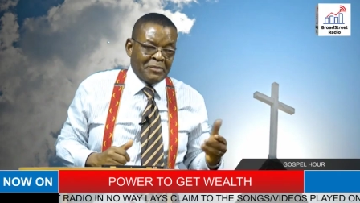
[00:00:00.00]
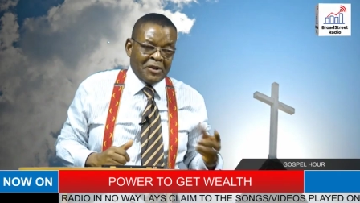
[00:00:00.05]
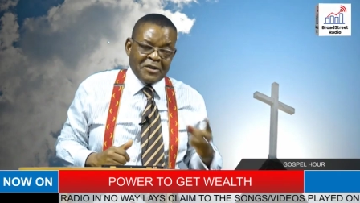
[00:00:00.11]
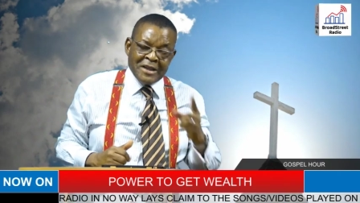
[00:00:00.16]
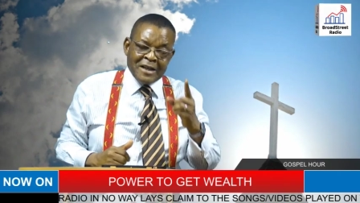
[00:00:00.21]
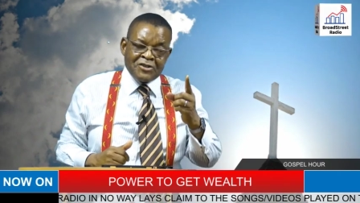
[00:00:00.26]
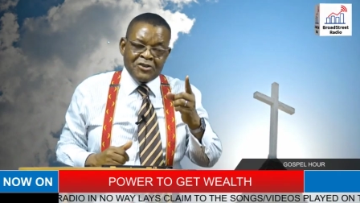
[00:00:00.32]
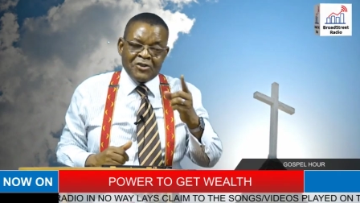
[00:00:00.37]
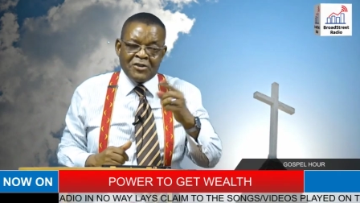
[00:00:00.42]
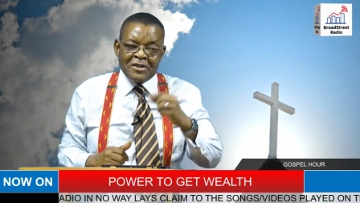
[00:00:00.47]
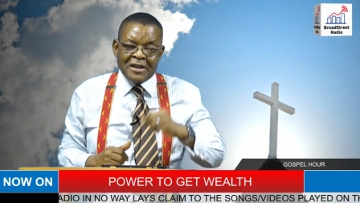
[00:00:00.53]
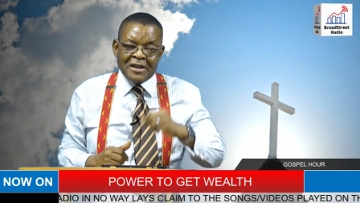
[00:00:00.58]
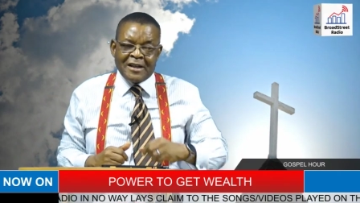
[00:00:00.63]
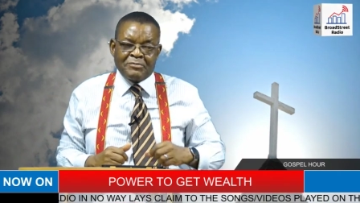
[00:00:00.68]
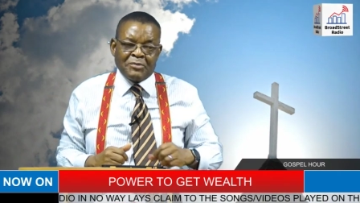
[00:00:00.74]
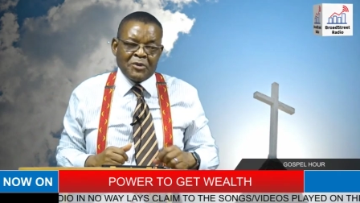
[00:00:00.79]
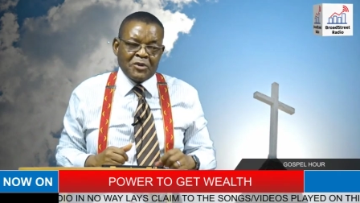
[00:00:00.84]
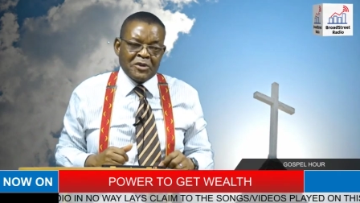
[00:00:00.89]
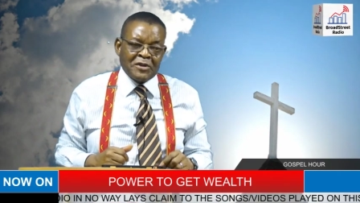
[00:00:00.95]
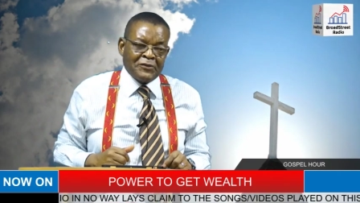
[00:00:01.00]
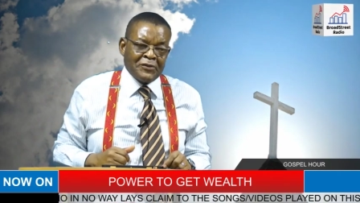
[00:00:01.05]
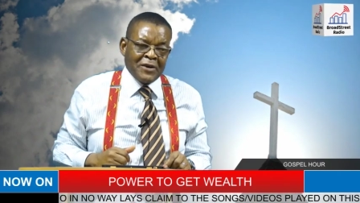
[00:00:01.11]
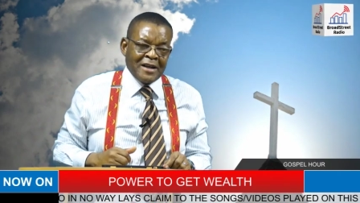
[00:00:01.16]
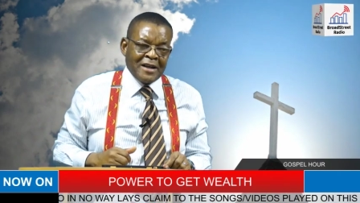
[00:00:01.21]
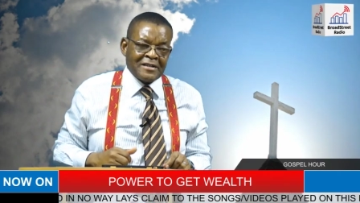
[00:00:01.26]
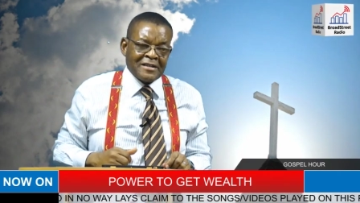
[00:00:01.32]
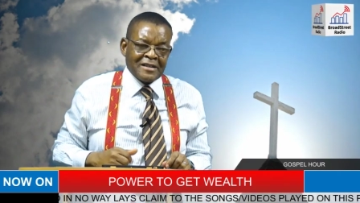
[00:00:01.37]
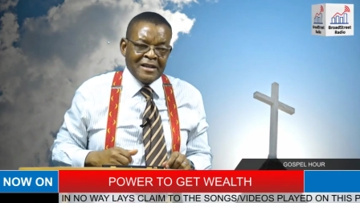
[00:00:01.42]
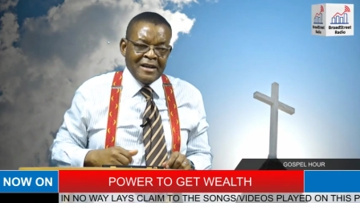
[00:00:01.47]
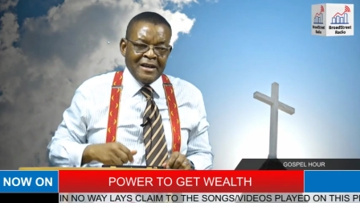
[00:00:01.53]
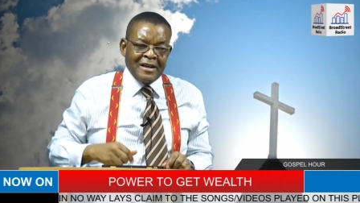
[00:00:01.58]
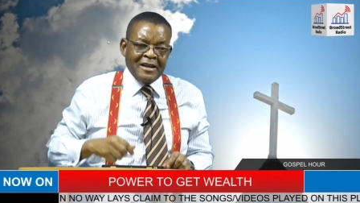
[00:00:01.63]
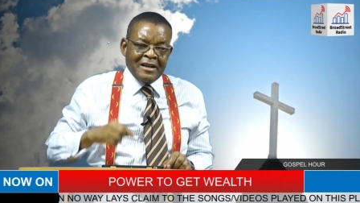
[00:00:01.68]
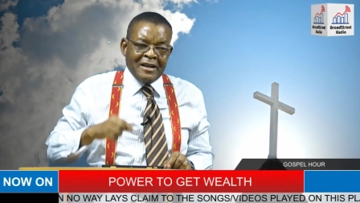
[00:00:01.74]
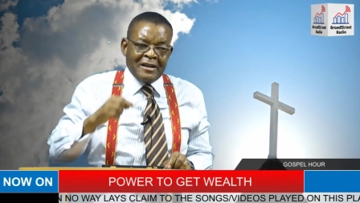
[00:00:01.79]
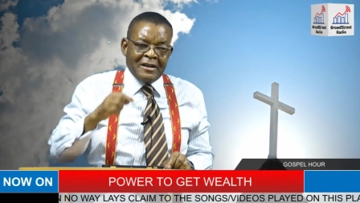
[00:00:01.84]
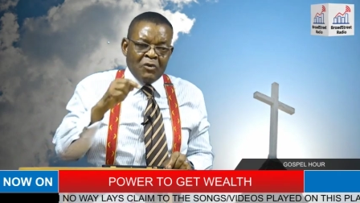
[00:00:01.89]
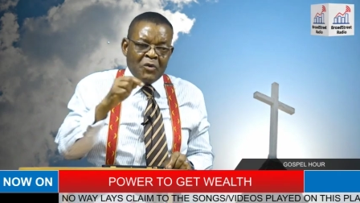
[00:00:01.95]
But there's nothing as beautiful as
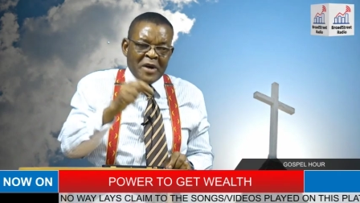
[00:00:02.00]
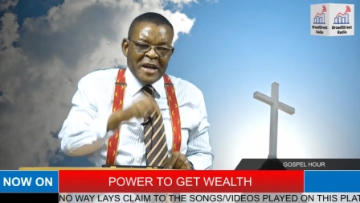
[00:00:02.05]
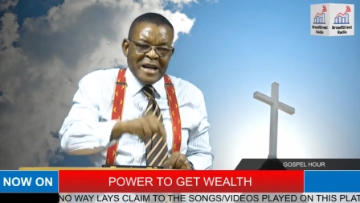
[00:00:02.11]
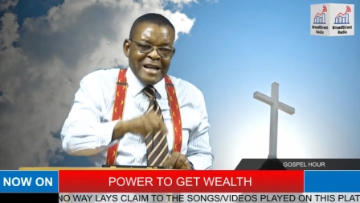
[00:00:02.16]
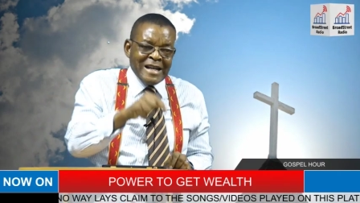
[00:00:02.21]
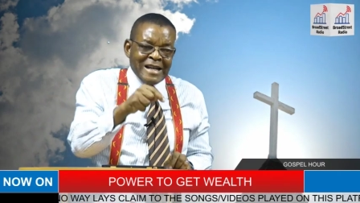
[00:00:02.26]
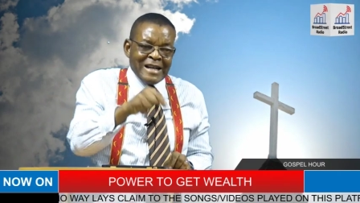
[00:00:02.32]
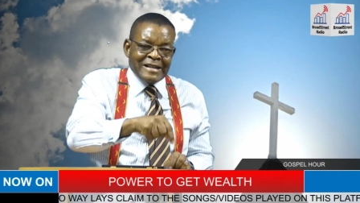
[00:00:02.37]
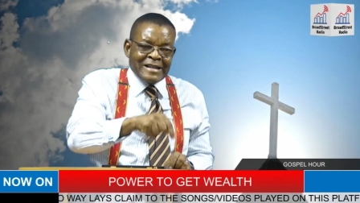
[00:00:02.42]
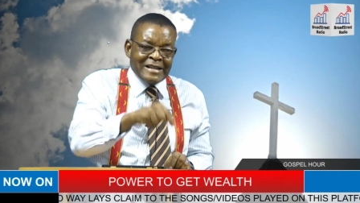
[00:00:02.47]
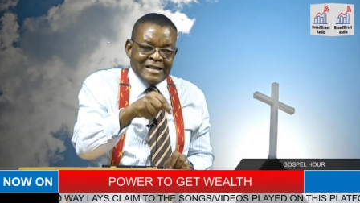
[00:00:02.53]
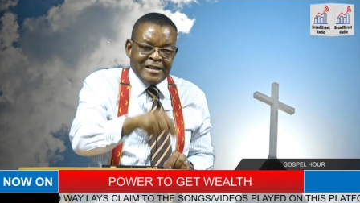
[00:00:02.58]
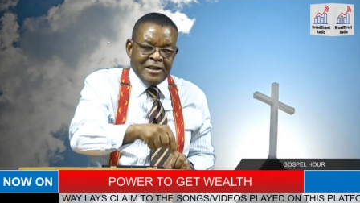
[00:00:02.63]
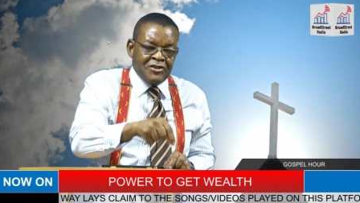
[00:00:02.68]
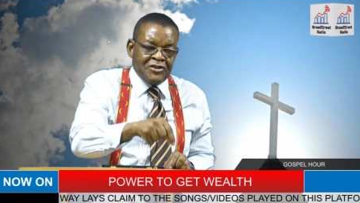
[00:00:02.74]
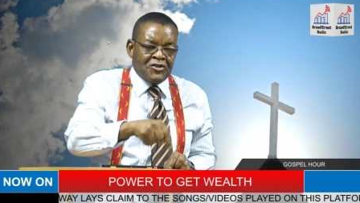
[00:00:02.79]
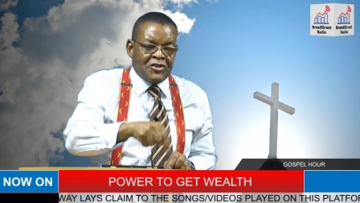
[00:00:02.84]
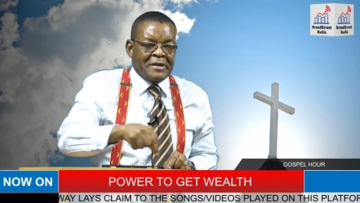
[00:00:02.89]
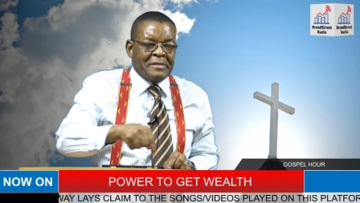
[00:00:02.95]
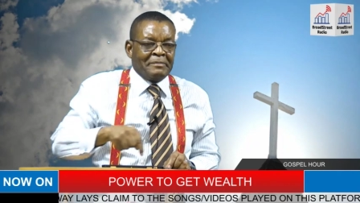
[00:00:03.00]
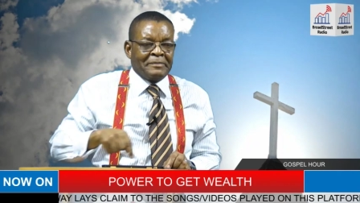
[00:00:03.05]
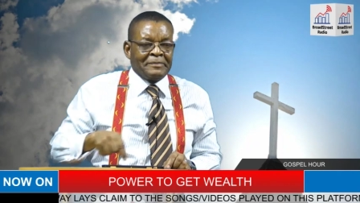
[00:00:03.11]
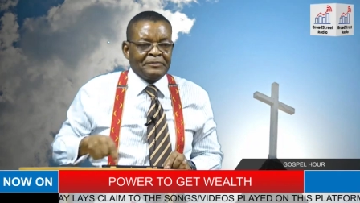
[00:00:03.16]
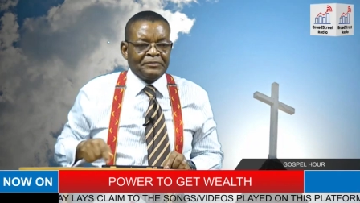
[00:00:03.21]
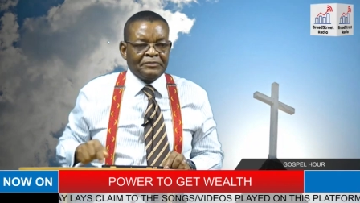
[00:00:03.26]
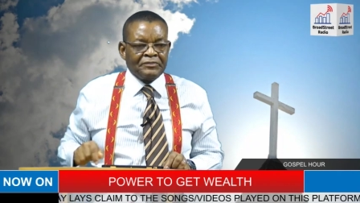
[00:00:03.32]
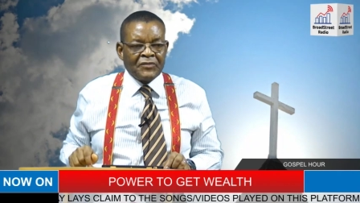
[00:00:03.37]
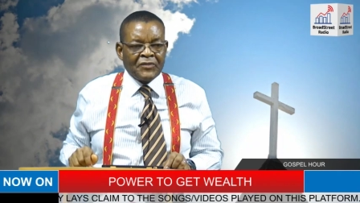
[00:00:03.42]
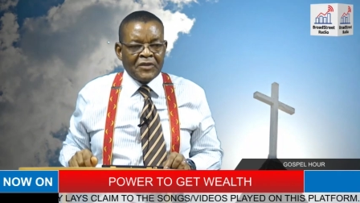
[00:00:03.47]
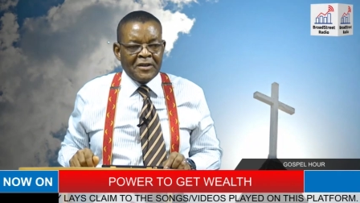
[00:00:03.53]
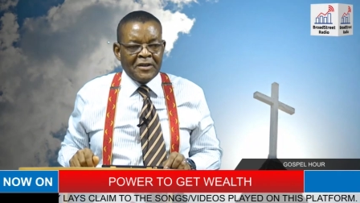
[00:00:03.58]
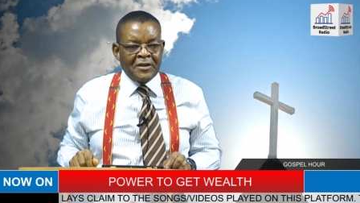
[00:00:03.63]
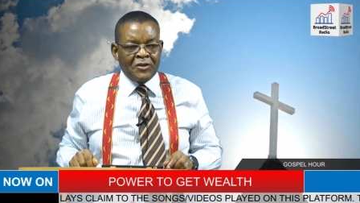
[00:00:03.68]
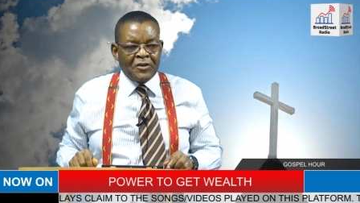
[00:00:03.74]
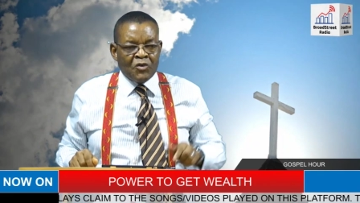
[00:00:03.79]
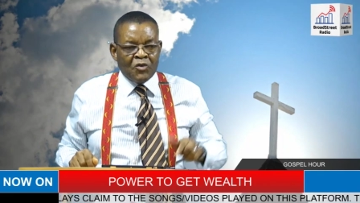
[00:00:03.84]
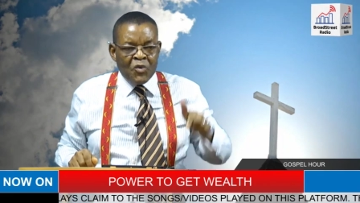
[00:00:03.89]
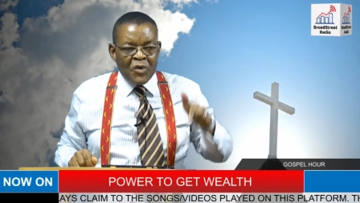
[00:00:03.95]
winning it in the dream,
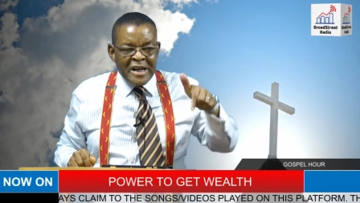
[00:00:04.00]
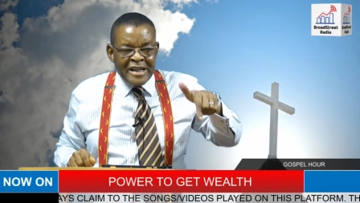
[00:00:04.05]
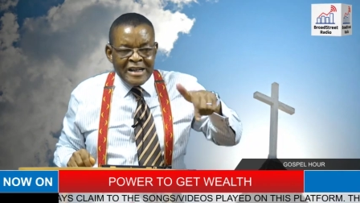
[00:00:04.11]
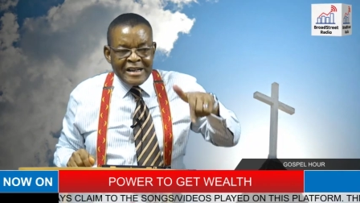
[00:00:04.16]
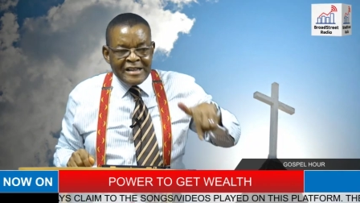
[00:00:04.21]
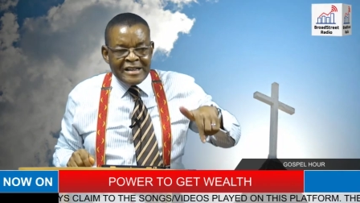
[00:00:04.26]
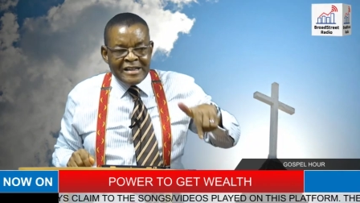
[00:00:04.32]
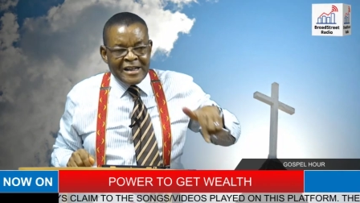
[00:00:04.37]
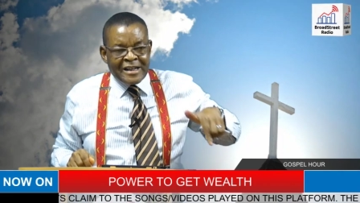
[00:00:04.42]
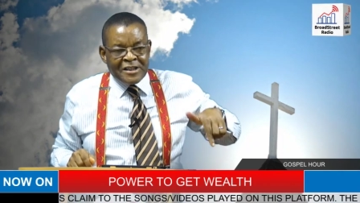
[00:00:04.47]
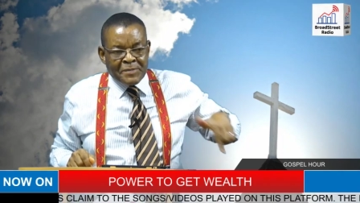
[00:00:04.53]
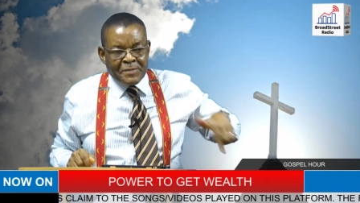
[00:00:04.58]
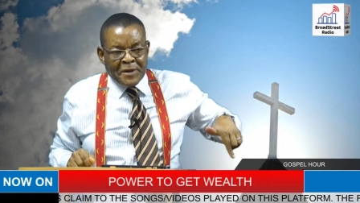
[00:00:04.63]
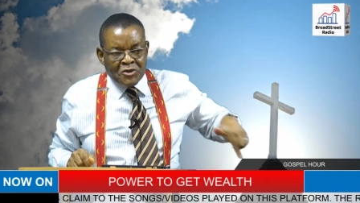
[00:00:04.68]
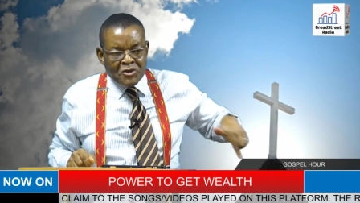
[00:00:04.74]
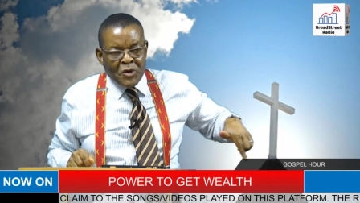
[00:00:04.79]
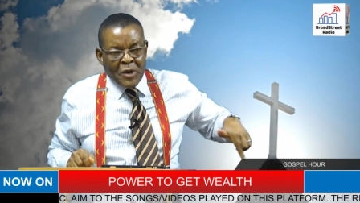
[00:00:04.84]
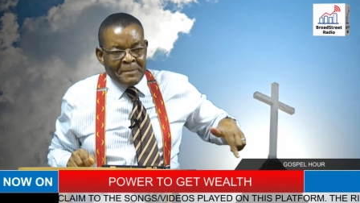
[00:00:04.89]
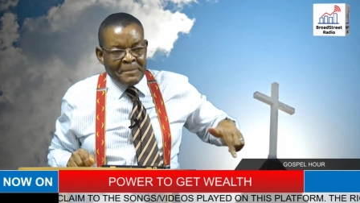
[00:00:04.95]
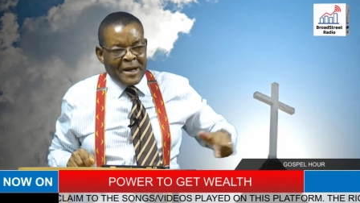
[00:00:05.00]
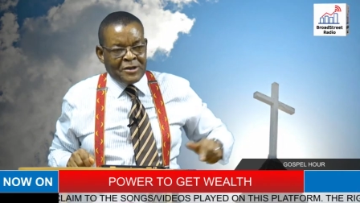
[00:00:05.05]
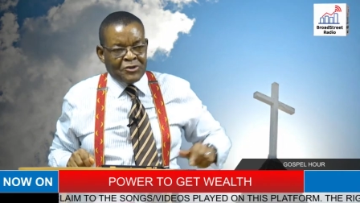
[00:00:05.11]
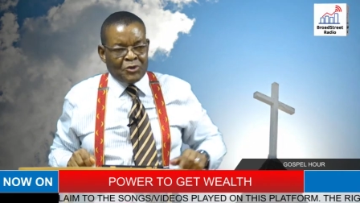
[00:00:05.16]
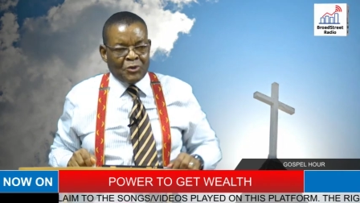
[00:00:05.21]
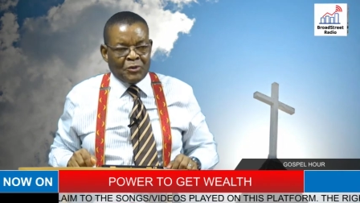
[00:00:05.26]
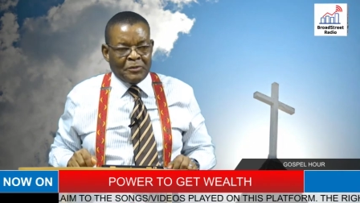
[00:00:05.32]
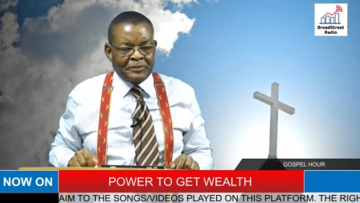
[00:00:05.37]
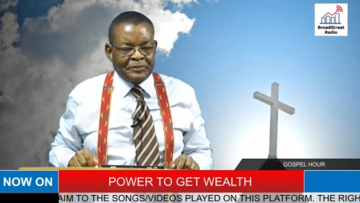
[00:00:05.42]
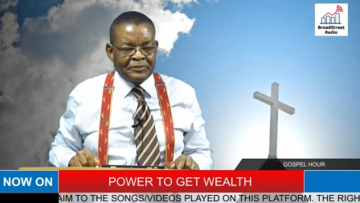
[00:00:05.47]
winning it in the spiritual battle.